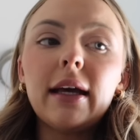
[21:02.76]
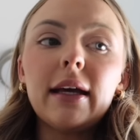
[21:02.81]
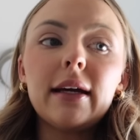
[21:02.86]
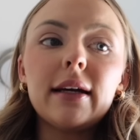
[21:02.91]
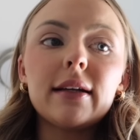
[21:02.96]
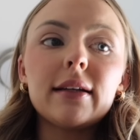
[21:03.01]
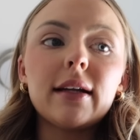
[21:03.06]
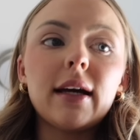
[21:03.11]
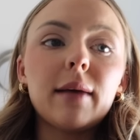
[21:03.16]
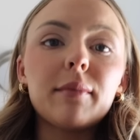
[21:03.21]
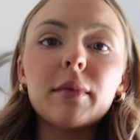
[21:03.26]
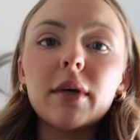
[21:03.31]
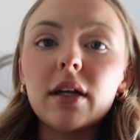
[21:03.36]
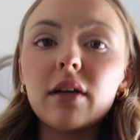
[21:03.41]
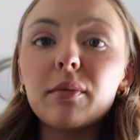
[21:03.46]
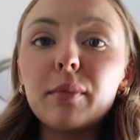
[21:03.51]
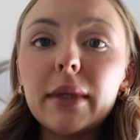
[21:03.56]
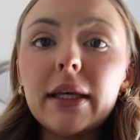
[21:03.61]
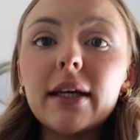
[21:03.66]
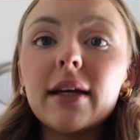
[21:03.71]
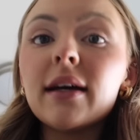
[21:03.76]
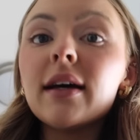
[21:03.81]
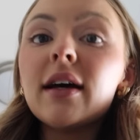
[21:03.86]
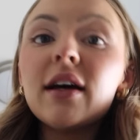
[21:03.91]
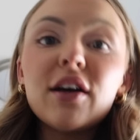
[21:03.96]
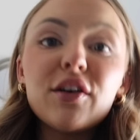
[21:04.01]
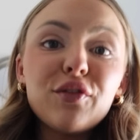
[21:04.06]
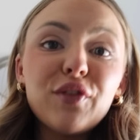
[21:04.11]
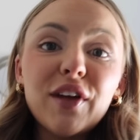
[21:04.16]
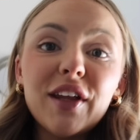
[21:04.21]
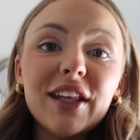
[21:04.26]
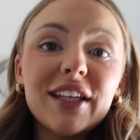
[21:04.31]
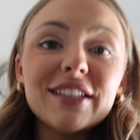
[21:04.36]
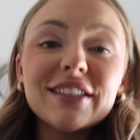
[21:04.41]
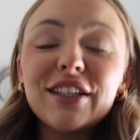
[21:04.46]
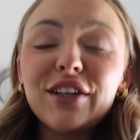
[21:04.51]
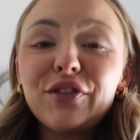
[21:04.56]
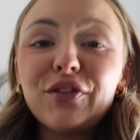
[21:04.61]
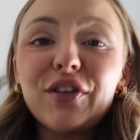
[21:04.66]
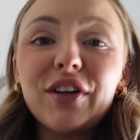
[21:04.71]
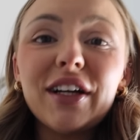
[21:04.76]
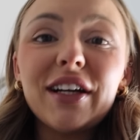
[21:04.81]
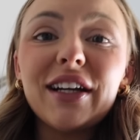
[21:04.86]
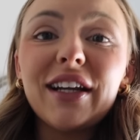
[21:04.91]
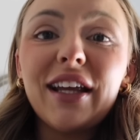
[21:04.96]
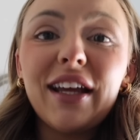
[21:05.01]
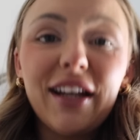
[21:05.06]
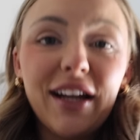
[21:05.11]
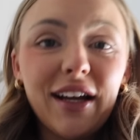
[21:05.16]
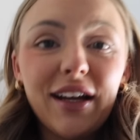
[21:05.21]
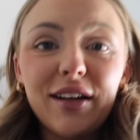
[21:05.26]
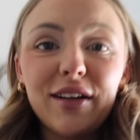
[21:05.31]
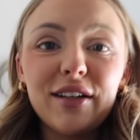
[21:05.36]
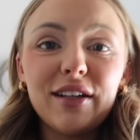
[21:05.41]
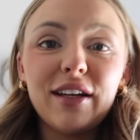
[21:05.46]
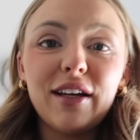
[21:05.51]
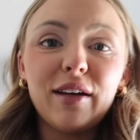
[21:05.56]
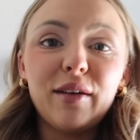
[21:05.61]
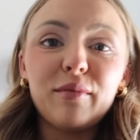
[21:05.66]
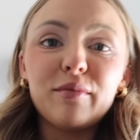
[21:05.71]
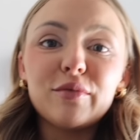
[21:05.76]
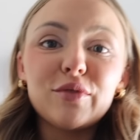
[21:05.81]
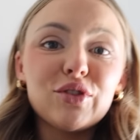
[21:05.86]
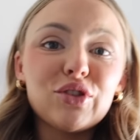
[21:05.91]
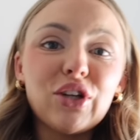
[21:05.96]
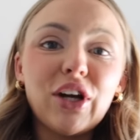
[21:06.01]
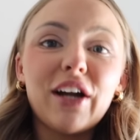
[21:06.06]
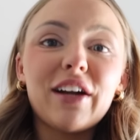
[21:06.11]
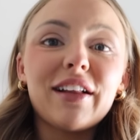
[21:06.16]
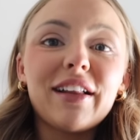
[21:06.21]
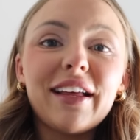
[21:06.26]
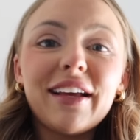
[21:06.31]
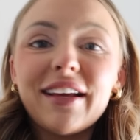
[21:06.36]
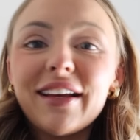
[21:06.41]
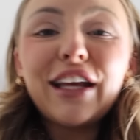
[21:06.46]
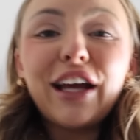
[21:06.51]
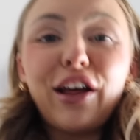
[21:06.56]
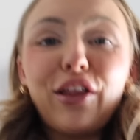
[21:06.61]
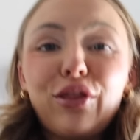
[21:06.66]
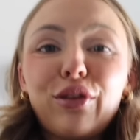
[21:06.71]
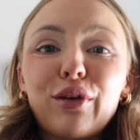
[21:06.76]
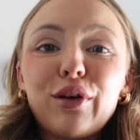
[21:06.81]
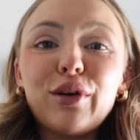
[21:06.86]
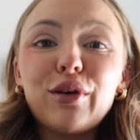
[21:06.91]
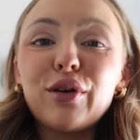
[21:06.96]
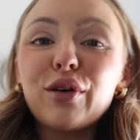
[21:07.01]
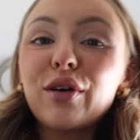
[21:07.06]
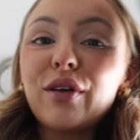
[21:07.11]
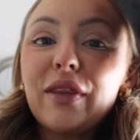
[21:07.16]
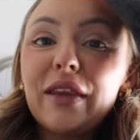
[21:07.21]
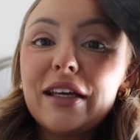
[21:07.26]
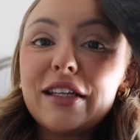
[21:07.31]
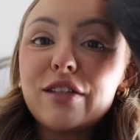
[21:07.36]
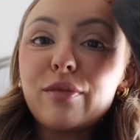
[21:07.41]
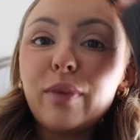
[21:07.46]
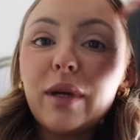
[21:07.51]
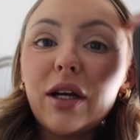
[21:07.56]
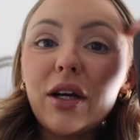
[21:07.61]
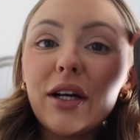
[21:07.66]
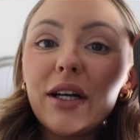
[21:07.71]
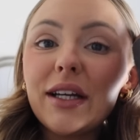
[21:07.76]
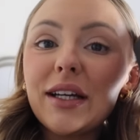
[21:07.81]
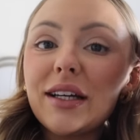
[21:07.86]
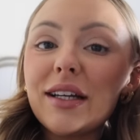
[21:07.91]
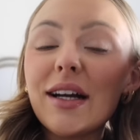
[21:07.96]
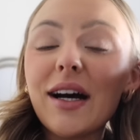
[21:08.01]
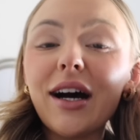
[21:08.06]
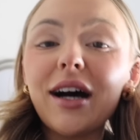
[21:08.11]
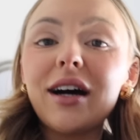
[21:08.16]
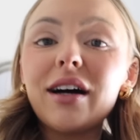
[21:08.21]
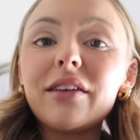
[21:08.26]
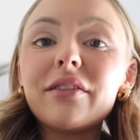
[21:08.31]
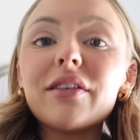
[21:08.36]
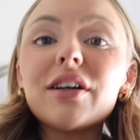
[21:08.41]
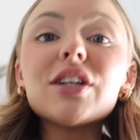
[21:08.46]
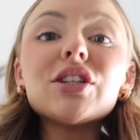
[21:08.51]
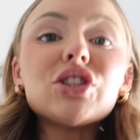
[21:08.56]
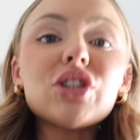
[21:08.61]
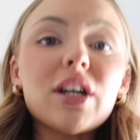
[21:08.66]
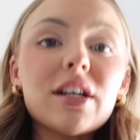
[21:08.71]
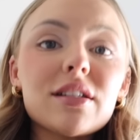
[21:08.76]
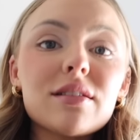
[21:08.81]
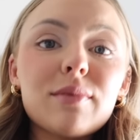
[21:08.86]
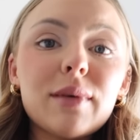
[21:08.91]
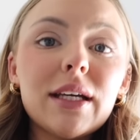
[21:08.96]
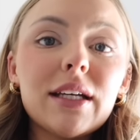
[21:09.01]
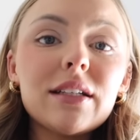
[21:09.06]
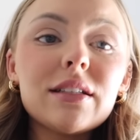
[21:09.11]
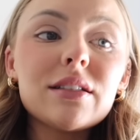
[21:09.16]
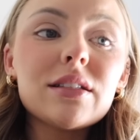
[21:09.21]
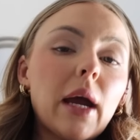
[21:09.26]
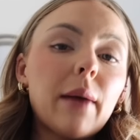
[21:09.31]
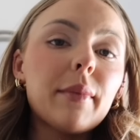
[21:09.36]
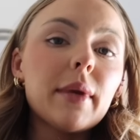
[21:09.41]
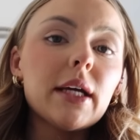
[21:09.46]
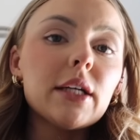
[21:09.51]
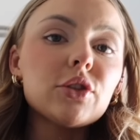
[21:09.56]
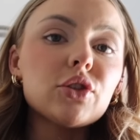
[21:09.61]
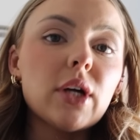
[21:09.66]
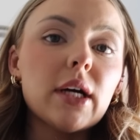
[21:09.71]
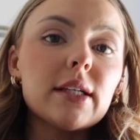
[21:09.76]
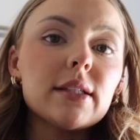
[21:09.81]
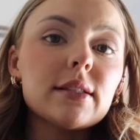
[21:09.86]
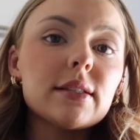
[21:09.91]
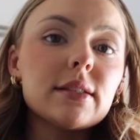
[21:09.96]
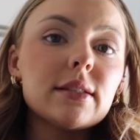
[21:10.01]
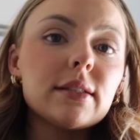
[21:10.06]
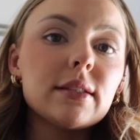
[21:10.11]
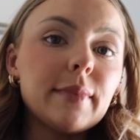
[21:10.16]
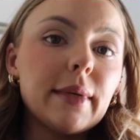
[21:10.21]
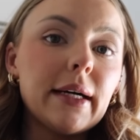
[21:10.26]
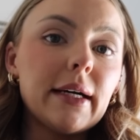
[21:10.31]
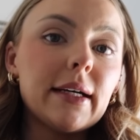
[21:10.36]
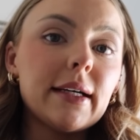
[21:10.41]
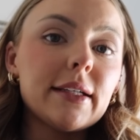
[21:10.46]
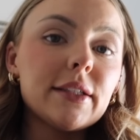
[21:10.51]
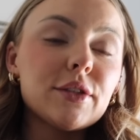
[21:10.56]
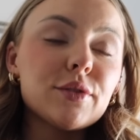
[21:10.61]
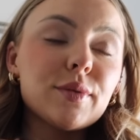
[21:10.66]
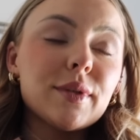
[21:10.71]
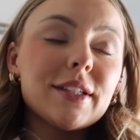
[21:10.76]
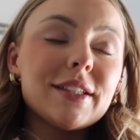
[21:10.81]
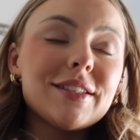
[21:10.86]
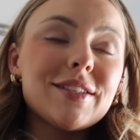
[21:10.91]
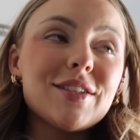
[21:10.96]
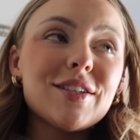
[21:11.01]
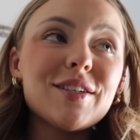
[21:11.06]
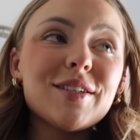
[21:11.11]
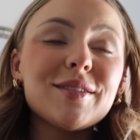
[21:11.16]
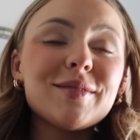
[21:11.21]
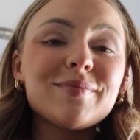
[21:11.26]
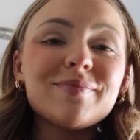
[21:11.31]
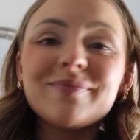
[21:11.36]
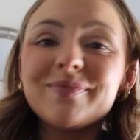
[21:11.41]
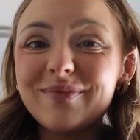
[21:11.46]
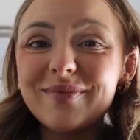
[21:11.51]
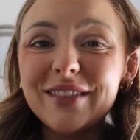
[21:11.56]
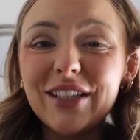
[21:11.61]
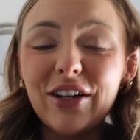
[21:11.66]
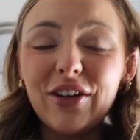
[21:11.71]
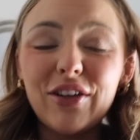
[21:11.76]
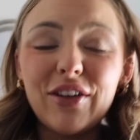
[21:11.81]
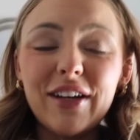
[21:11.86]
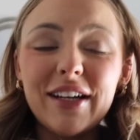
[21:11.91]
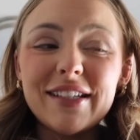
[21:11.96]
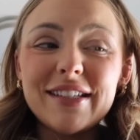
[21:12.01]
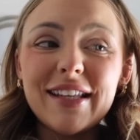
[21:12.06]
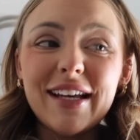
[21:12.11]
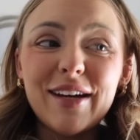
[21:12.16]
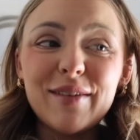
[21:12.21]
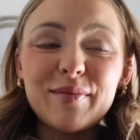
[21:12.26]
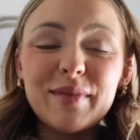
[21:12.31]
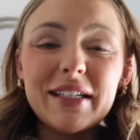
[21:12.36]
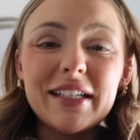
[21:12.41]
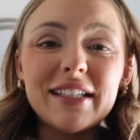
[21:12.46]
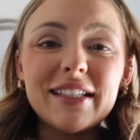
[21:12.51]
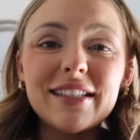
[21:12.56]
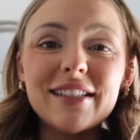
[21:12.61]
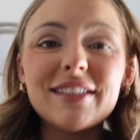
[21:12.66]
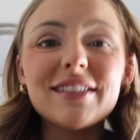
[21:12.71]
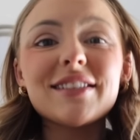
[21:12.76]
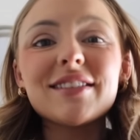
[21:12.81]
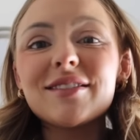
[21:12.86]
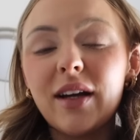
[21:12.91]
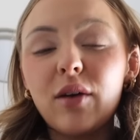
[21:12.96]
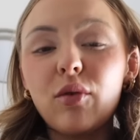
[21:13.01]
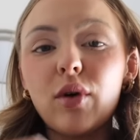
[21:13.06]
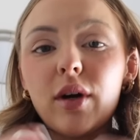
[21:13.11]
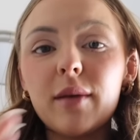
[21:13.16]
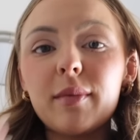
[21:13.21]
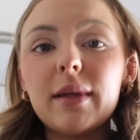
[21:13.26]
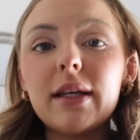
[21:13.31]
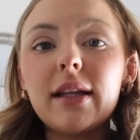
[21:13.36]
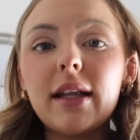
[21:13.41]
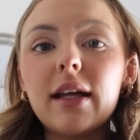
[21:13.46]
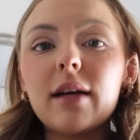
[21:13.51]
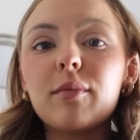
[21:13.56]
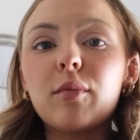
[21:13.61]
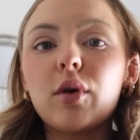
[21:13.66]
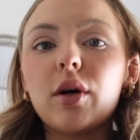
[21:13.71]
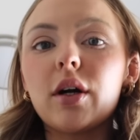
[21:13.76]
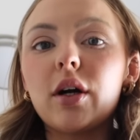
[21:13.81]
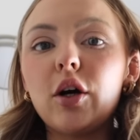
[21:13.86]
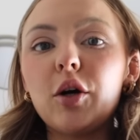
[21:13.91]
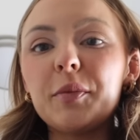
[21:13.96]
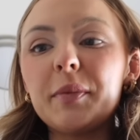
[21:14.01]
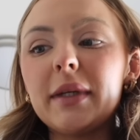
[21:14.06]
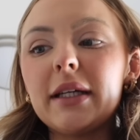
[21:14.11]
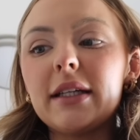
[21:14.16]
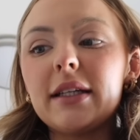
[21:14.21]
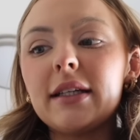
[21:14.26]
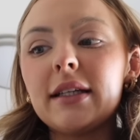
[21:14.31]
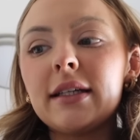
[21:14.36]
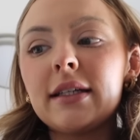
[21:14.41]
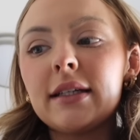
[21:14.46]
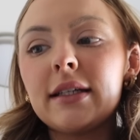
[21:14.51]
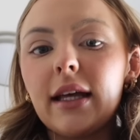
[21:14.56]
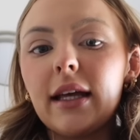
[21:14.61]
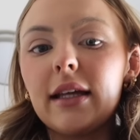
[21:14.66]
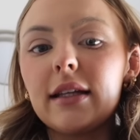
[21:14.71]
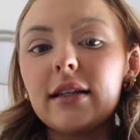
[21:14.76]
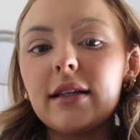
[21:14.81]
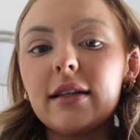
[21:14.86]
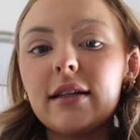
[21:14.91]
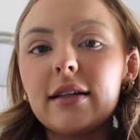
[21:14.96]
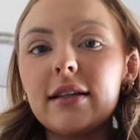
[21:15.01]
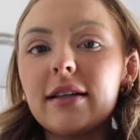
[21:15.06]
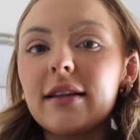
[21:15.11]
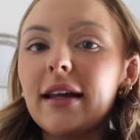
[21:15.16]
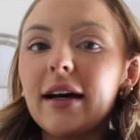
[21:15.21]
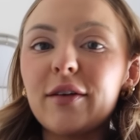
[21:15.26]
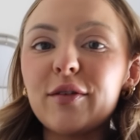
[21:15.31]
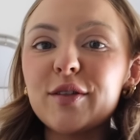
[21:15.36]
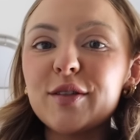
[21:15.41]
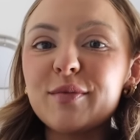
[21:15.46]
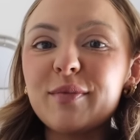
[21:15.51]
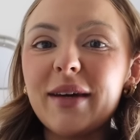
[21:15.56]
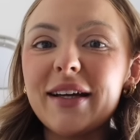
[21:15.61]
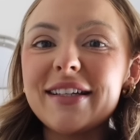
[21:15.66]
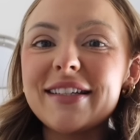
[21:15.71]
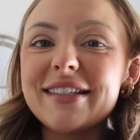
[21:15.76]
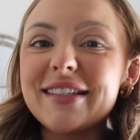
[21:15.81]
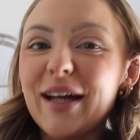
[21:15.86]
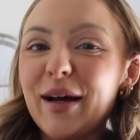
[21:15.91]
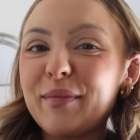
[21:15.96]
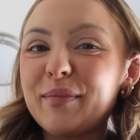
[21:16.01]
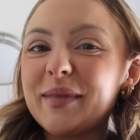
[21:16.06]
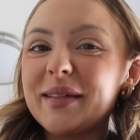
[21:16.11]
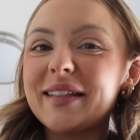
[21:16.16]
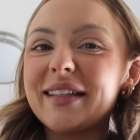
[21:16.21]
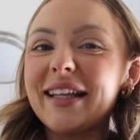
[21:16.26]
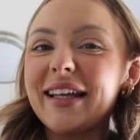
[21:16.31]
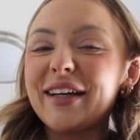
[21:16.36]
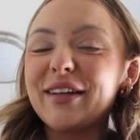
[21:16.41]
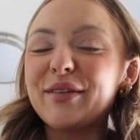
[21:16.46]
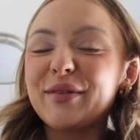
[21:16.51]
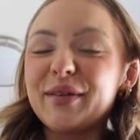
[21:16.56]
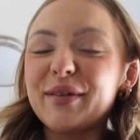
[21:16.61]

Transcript: and I'm gonna be feeling different and I am trying to like get through this period of adjustment. I'm gonna get dressed but I just wanted to tell you guys that because I want to be like more open and that was my step in like